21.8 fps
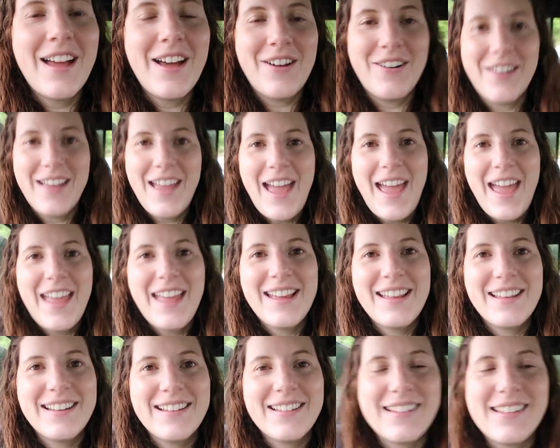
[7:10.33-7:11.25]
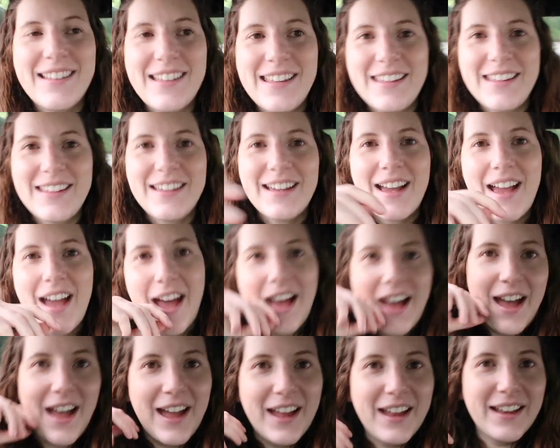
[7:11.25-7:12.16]
Okay, see you
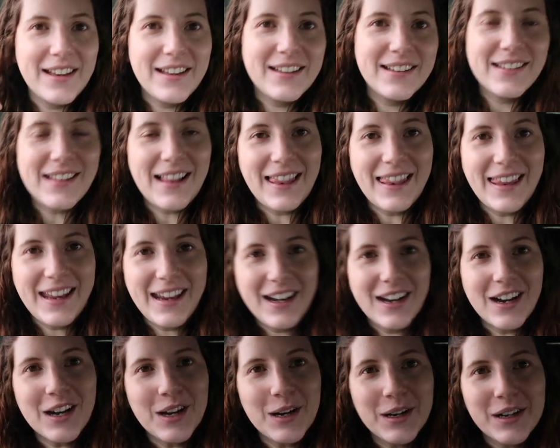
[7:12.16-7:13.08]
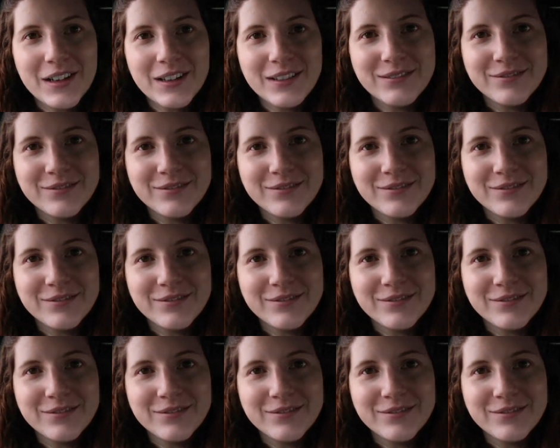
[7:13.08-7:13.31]
guys later.